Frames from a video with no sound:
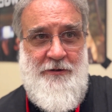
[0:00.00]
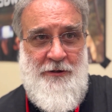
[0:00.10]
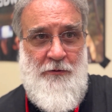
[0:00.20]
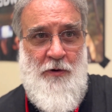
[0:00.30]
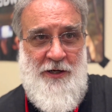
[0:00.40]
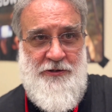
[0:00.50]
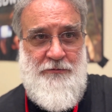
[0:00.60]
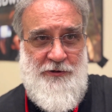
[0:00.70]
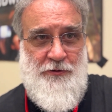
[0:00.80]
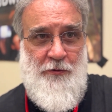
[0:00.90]
watch
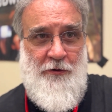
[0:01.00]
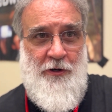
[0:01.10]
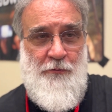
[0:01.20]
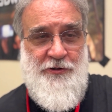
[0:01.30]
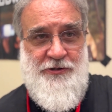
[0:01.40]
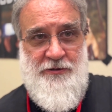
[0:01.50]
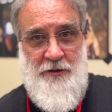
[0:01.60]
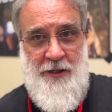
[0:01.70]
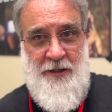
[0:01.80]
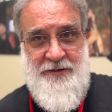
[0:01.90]
what's going on, was
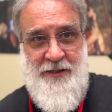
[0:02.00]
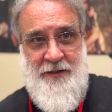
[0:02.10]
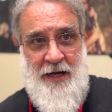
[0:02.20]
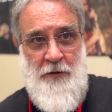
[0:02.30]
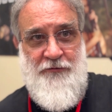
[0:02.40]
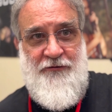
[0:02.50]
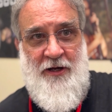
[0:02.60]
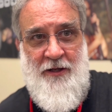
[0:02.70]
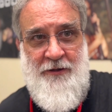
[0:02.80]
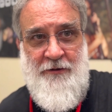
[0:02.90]
in a tent
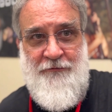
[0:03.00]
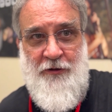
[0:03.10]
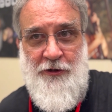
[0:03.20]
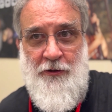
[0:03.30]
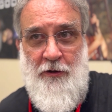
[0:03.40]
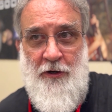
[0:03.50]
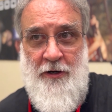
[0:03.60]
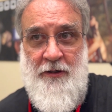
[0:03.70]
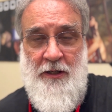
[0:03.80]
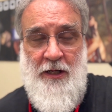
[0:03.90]
outside in the front yard.